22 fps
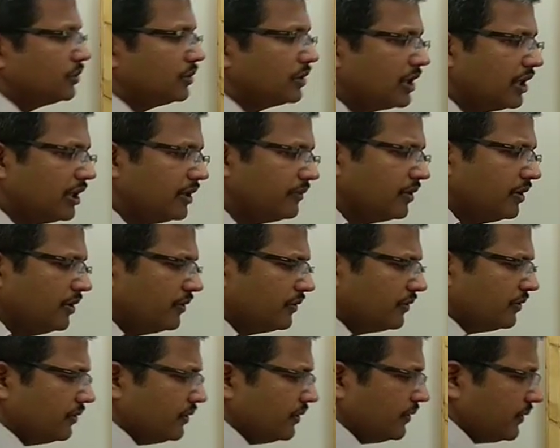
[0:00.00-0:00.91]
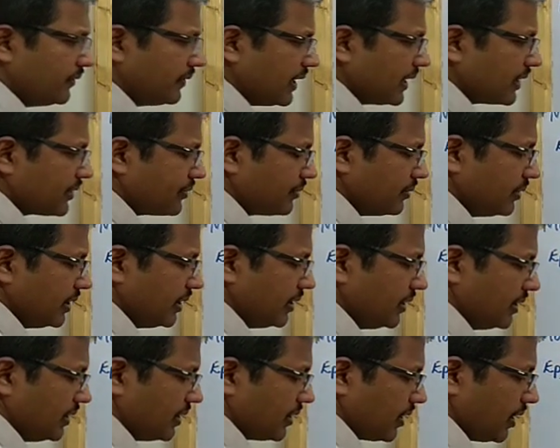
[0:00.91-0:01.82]
Okay, so this is
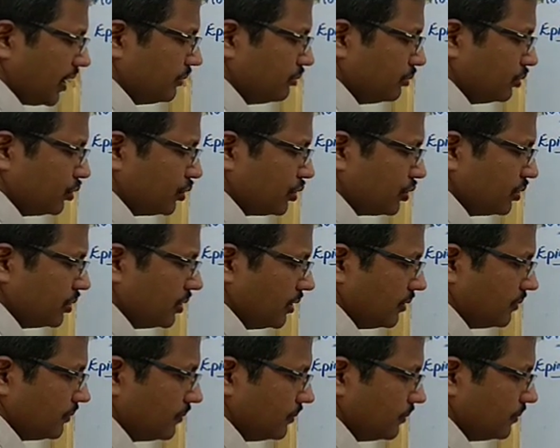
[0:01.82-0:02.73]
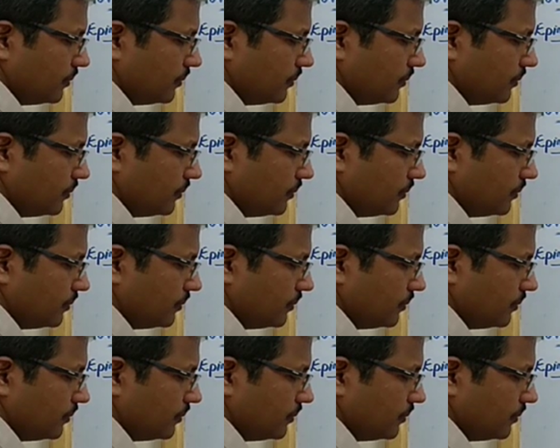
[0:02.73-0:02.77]
actually the ribose sugar.